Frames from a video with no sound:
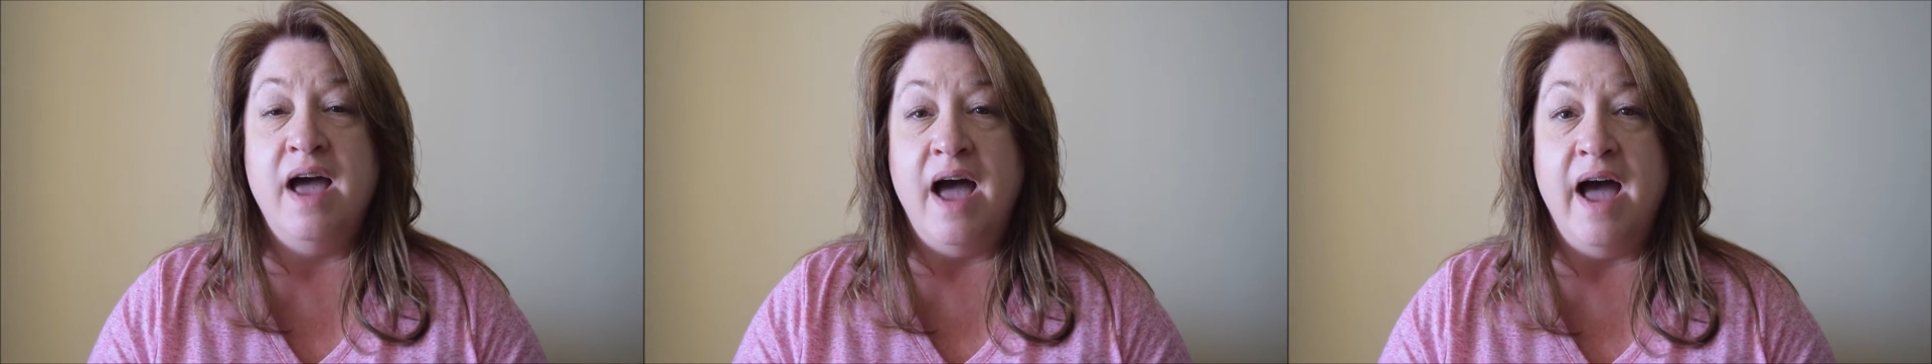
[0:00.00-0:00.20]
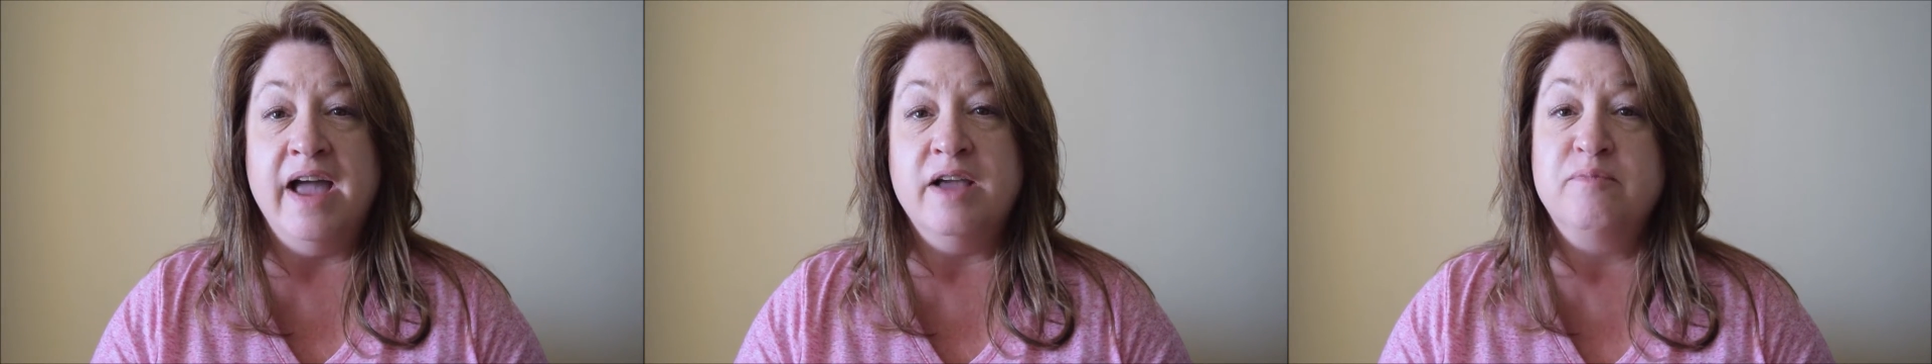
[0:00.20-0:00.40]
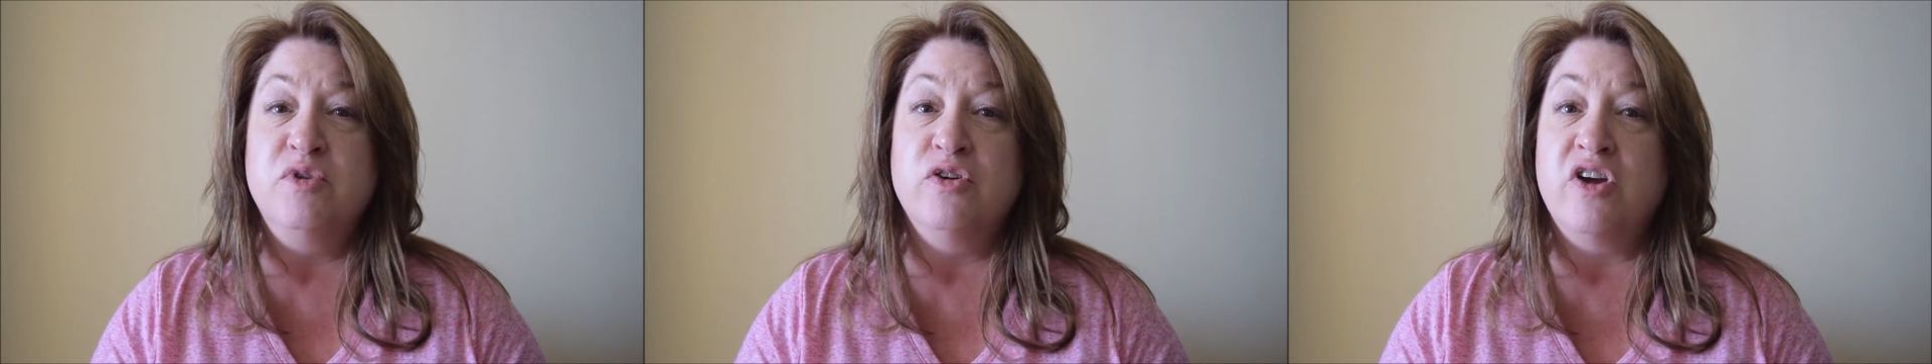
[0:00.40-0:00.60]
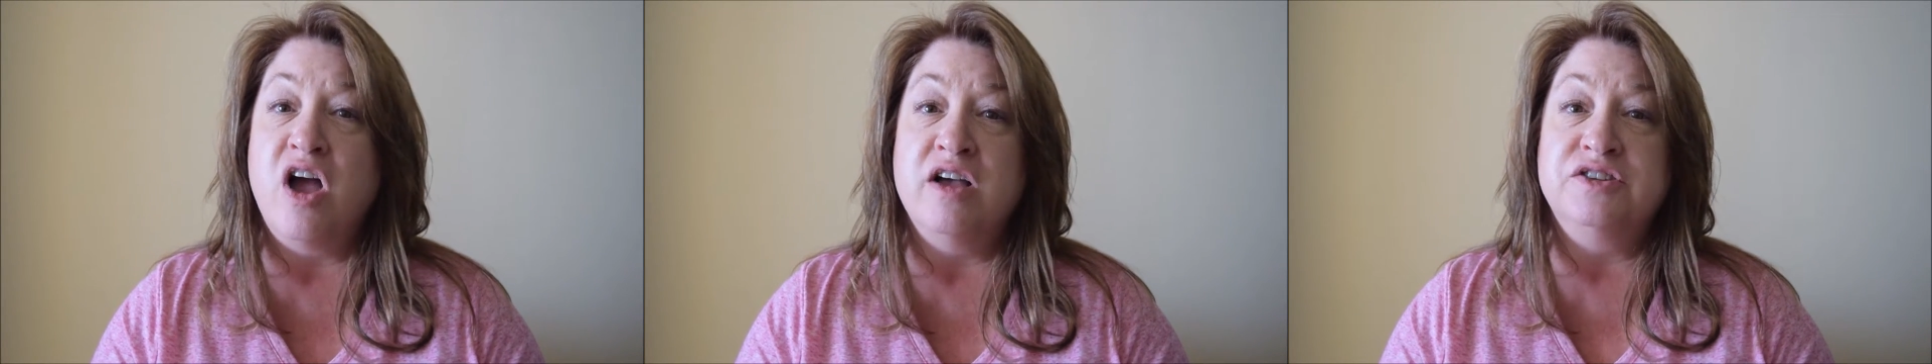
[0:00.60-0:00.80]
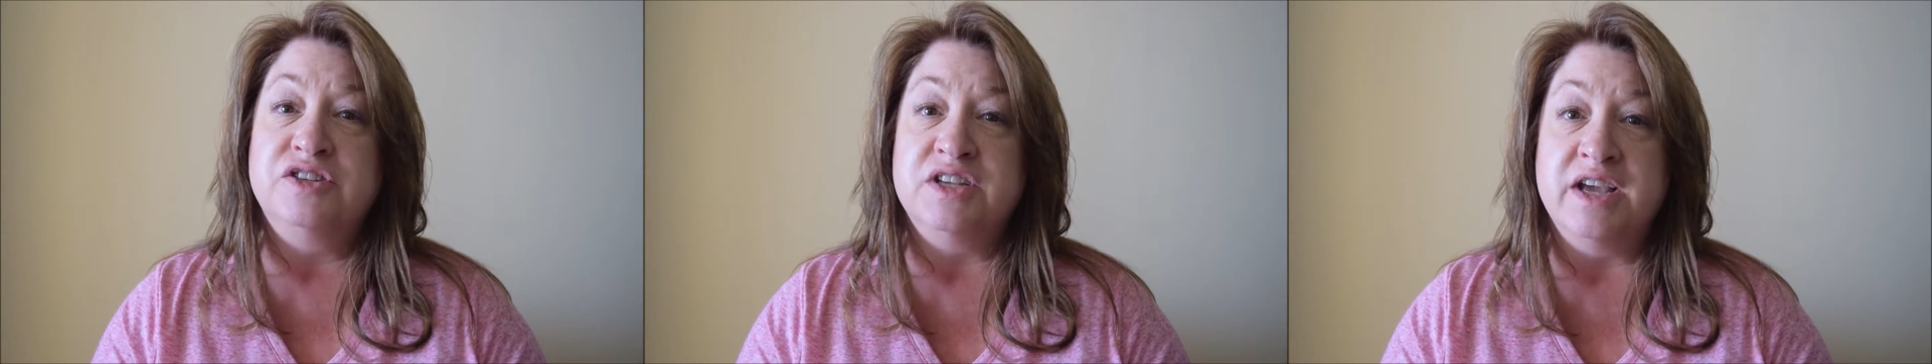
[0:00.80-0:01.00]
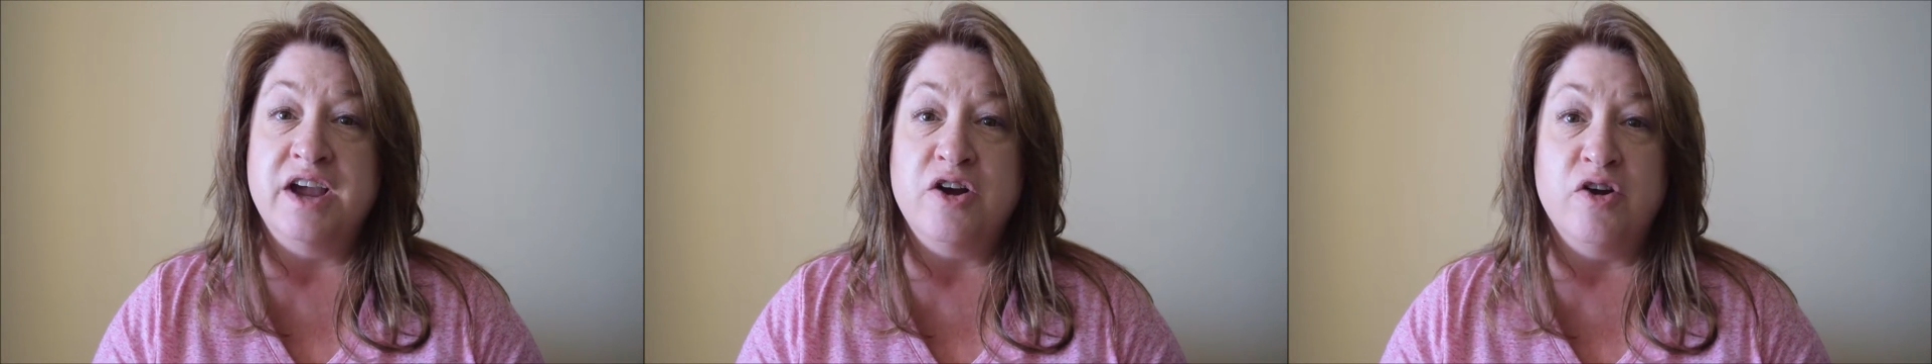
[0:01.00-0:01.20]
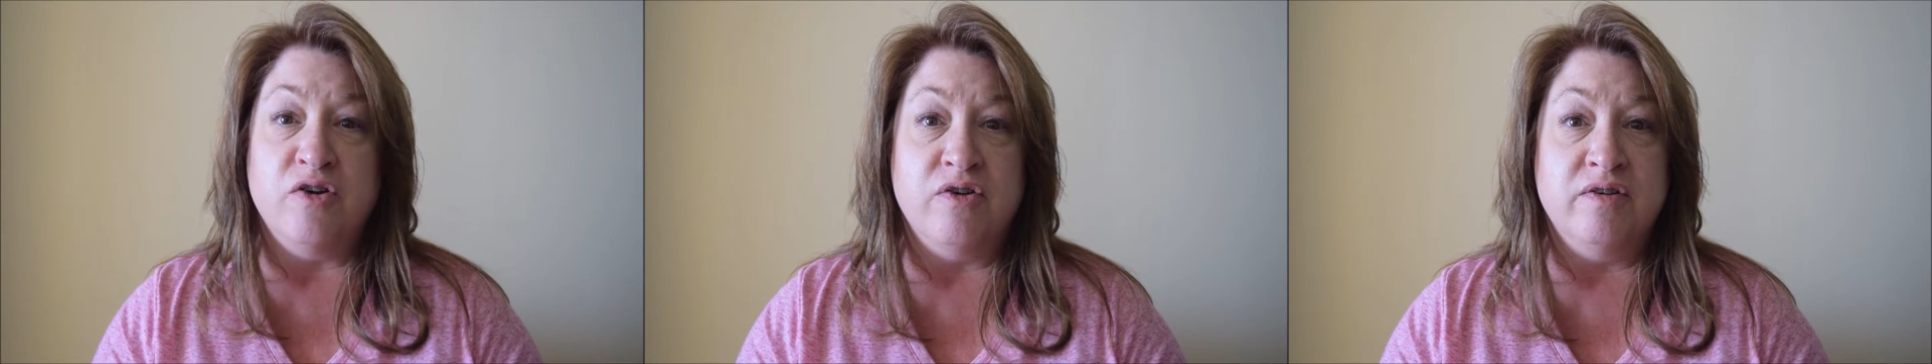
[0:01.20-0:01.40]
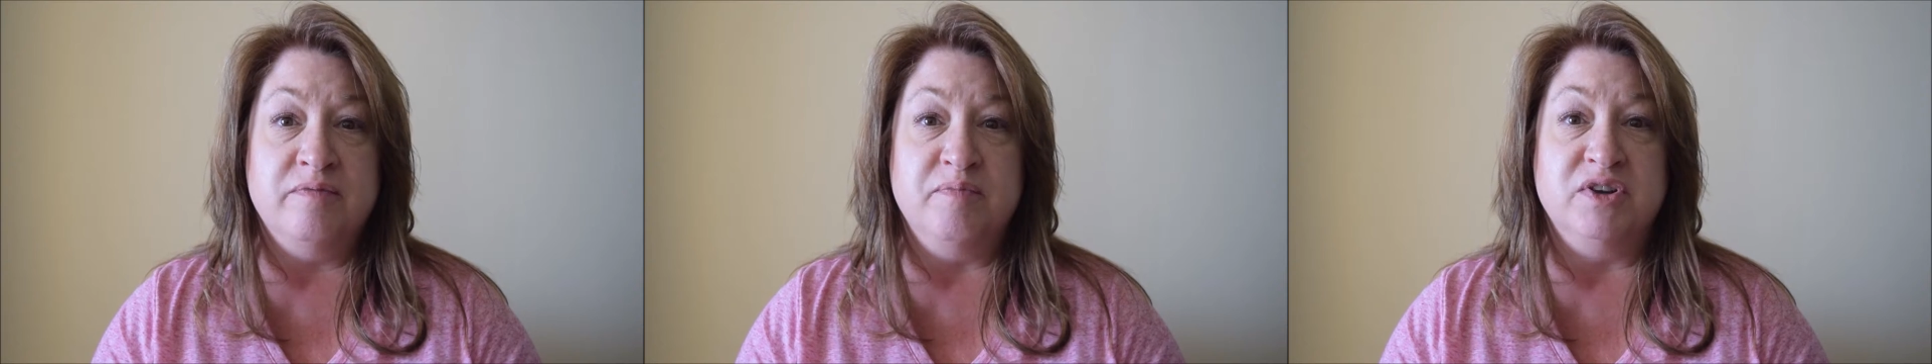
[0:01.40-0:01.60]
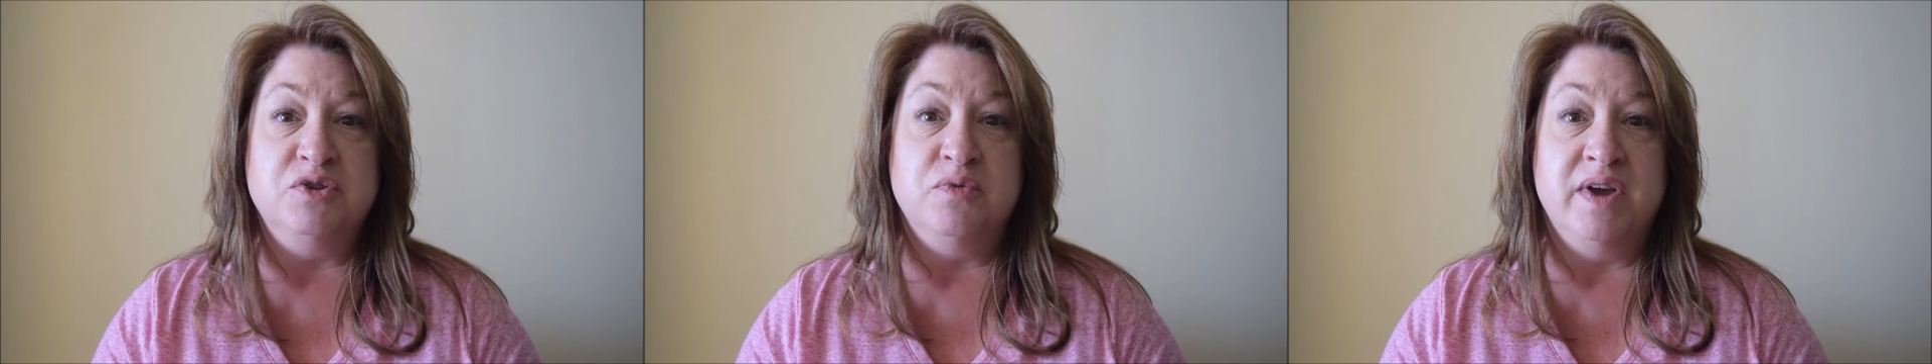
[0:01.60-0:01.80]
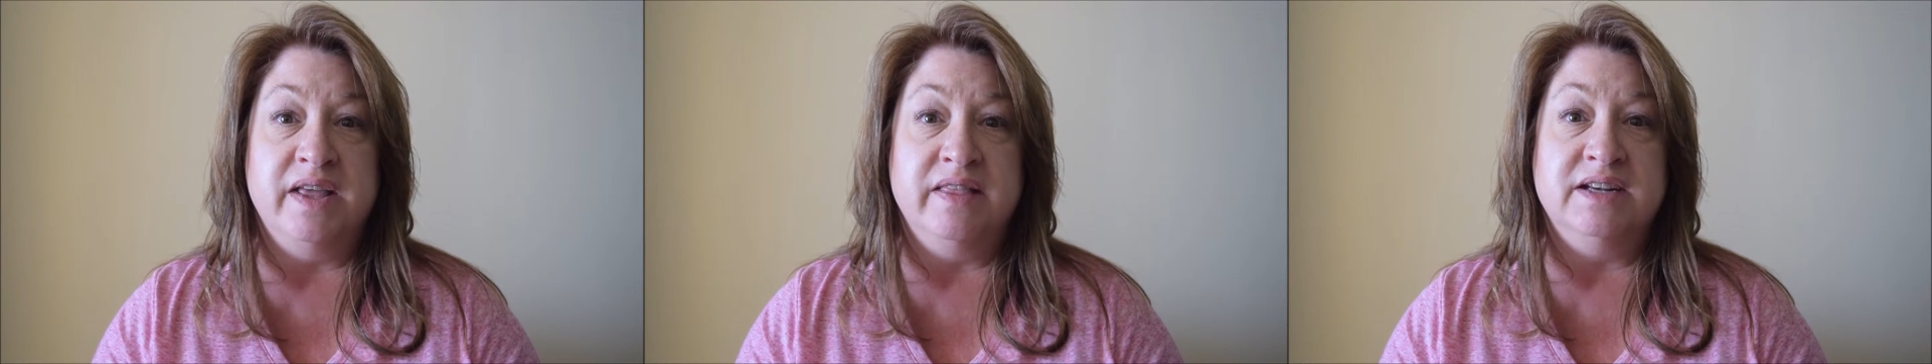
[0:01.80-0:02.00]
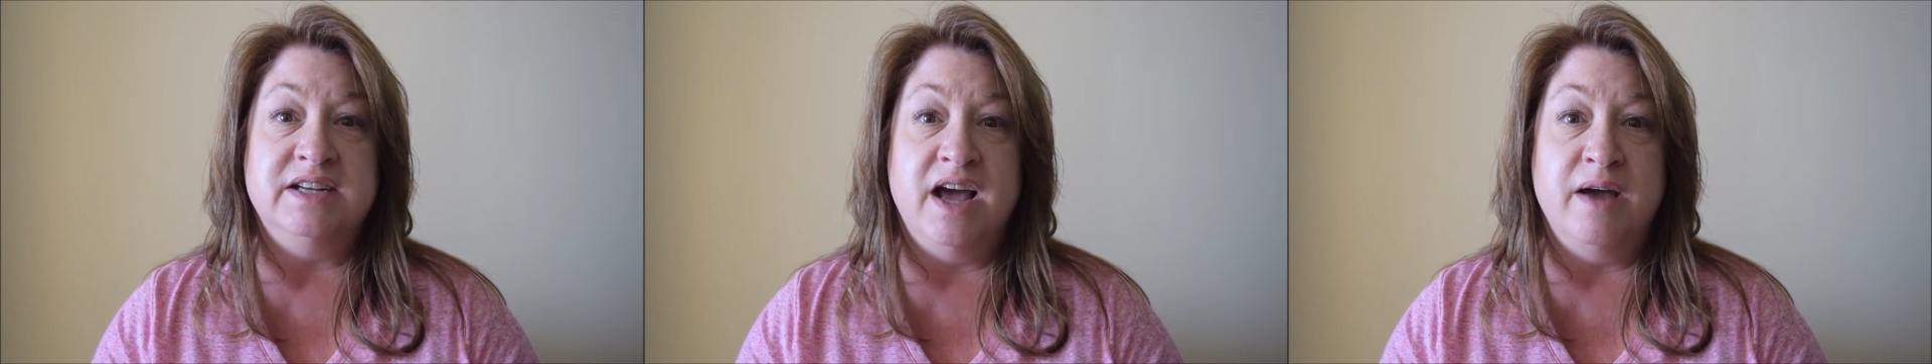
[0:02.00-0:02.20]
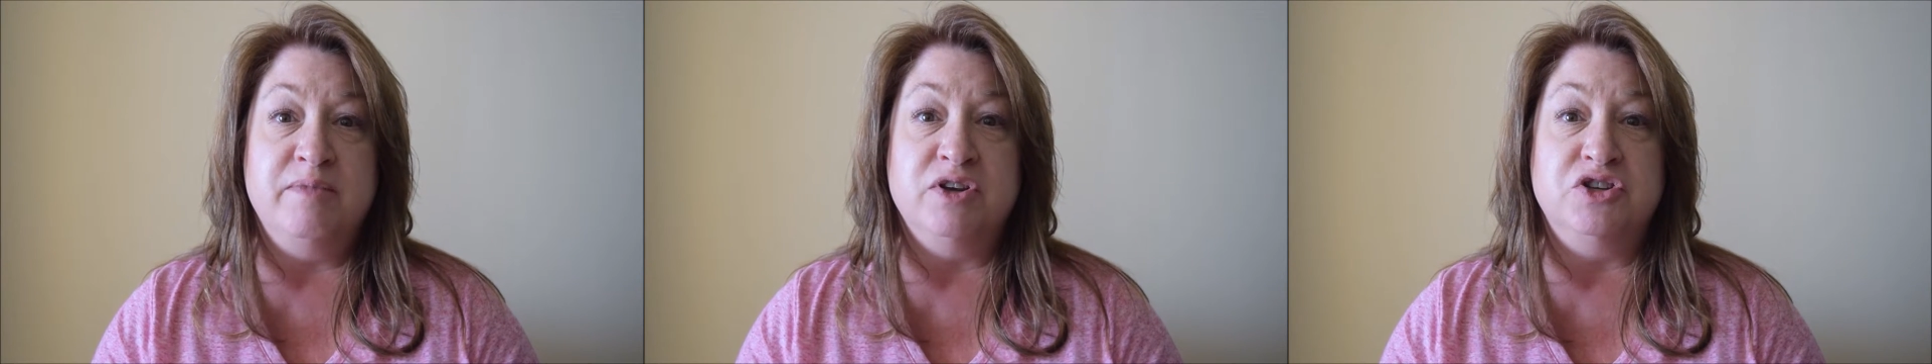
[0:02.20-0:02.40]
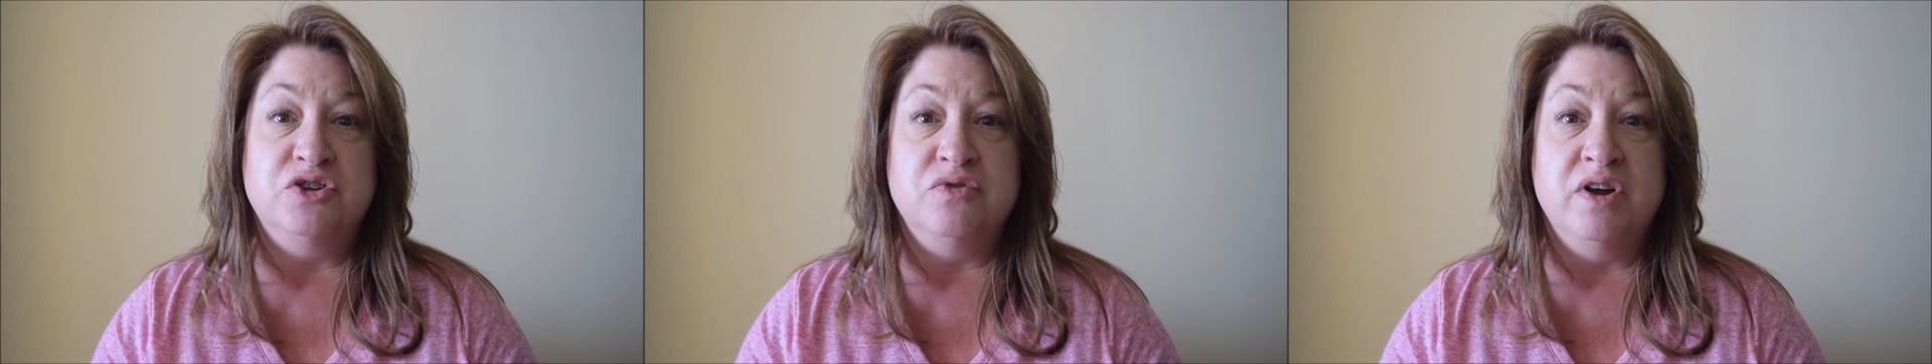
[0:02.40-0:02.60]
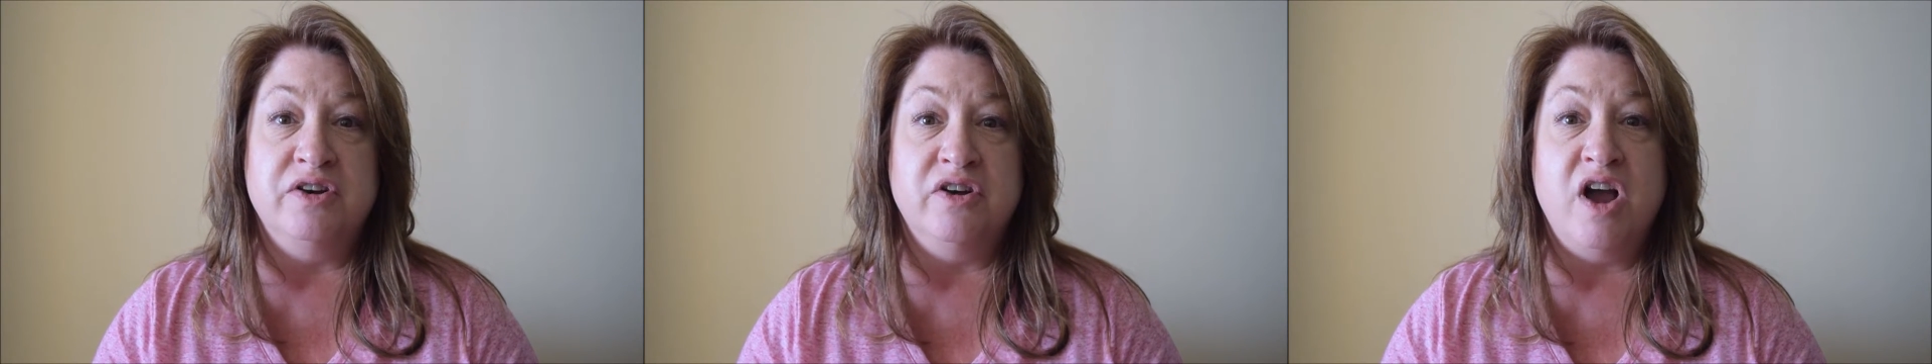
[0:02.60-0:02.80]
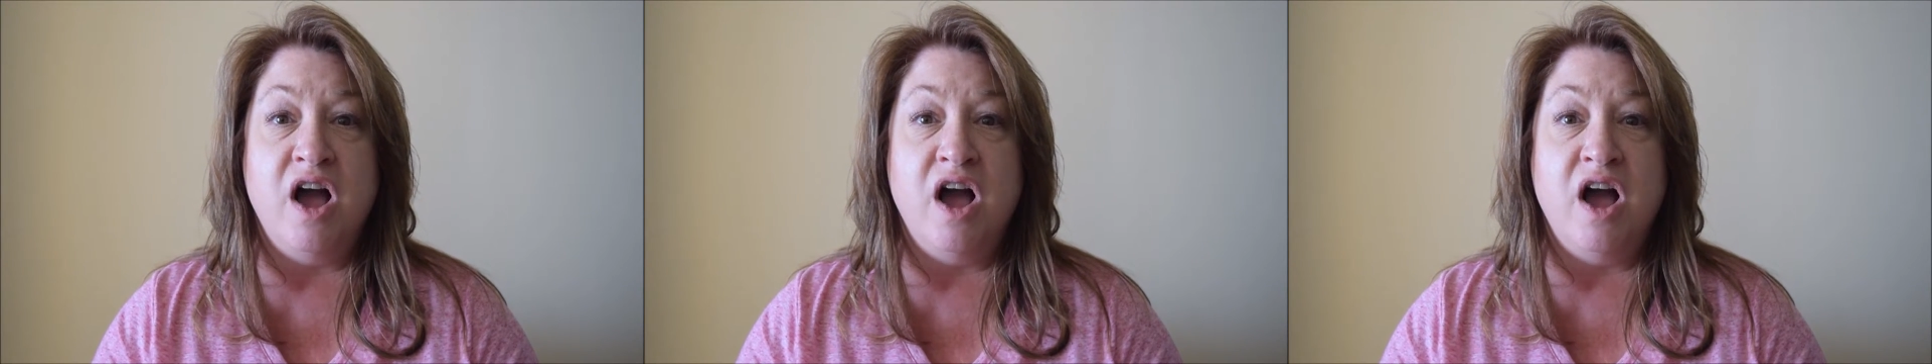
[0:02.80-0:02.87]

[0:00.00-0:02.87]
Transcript: I am your concierge between the time that you're under